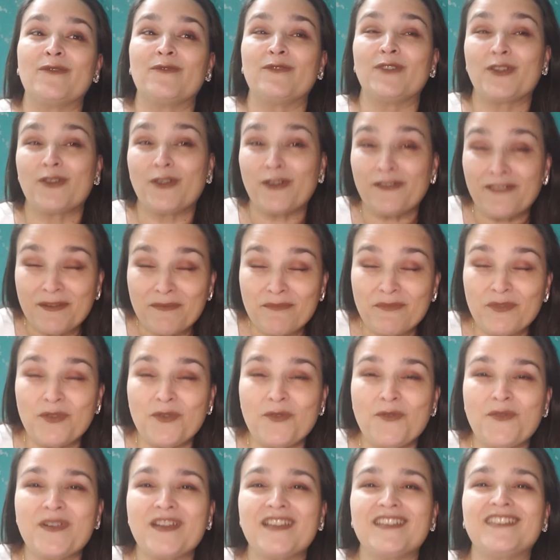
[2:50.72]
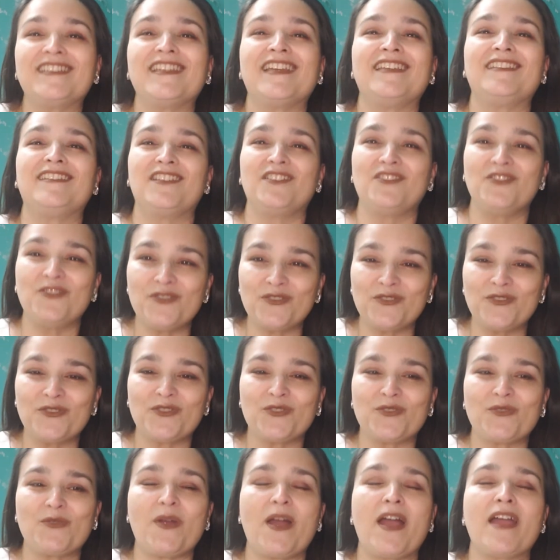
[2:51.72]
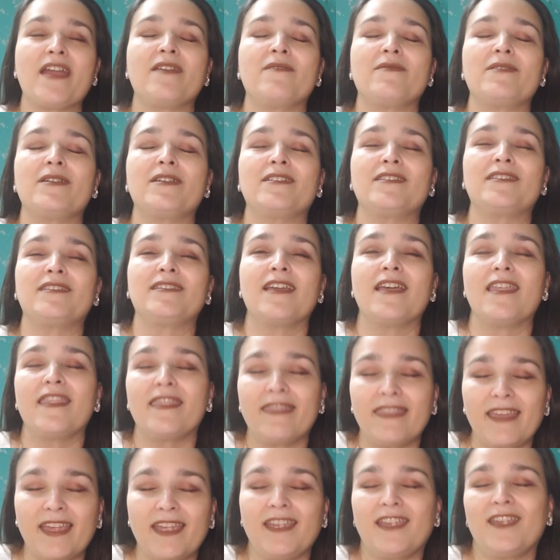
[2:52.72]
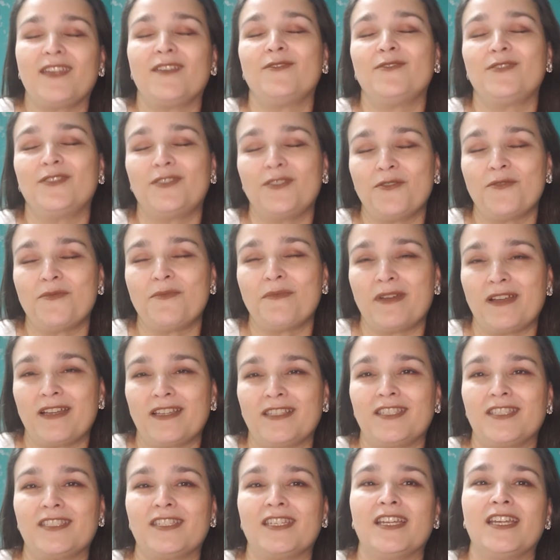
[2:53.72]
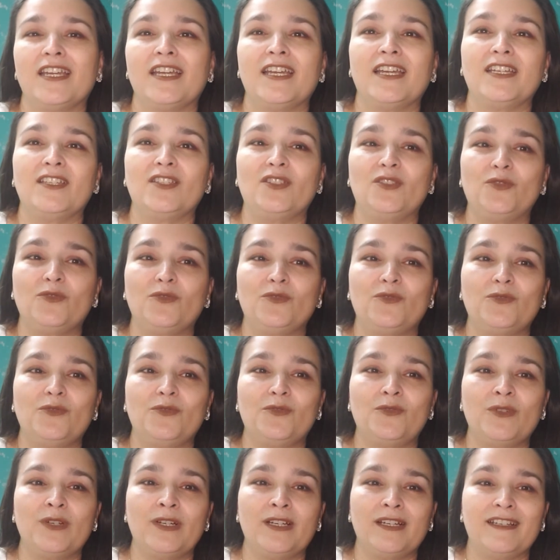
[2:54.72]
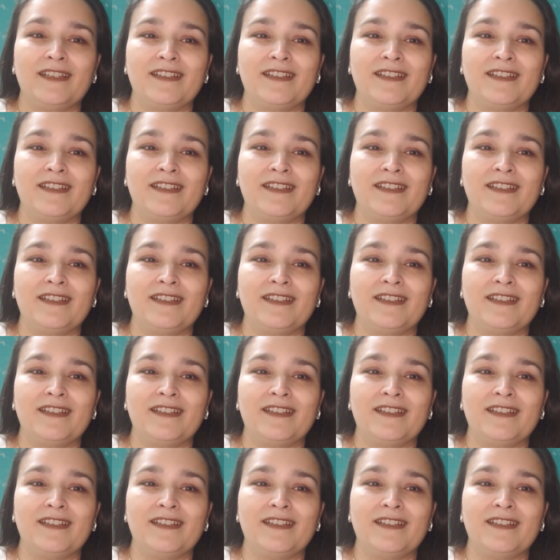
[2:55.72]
recurring viewers and the new subscribers, thank you so much to